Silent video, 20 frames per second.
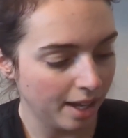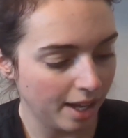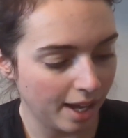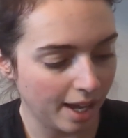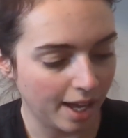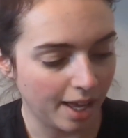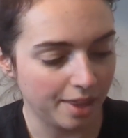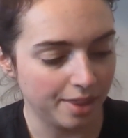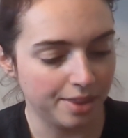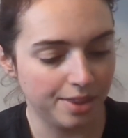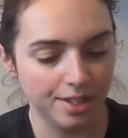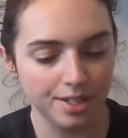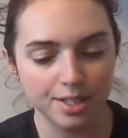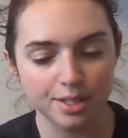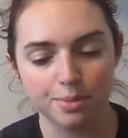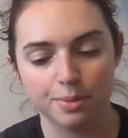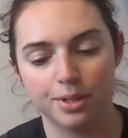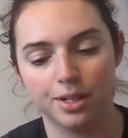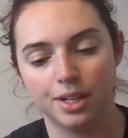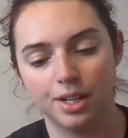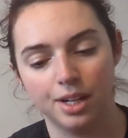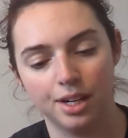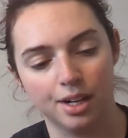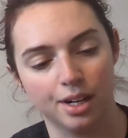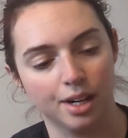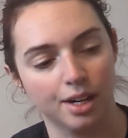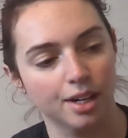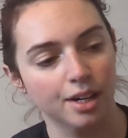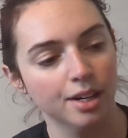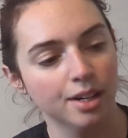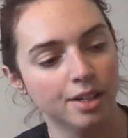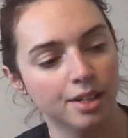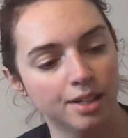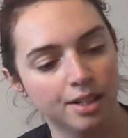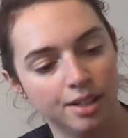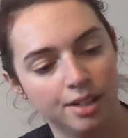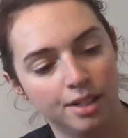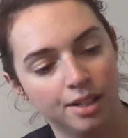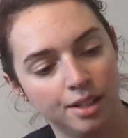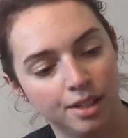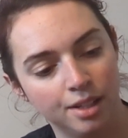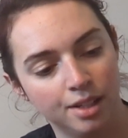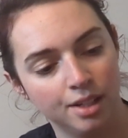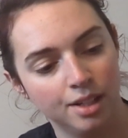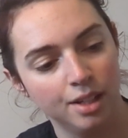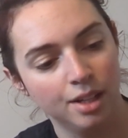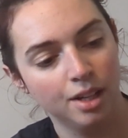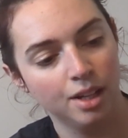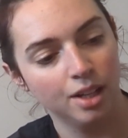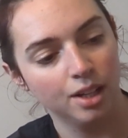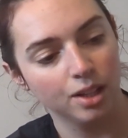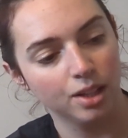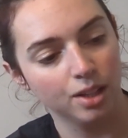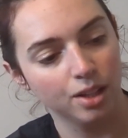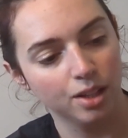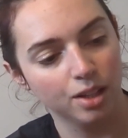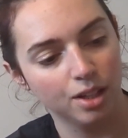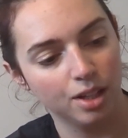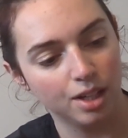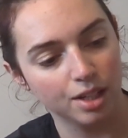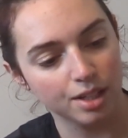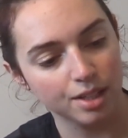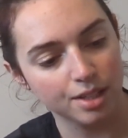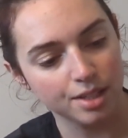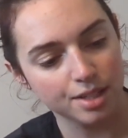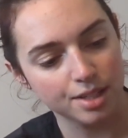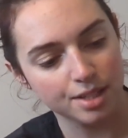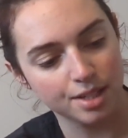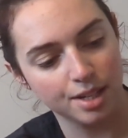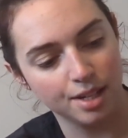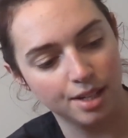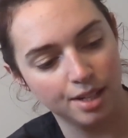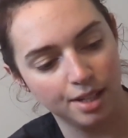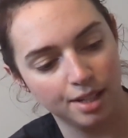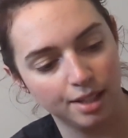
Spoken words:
And this one here looks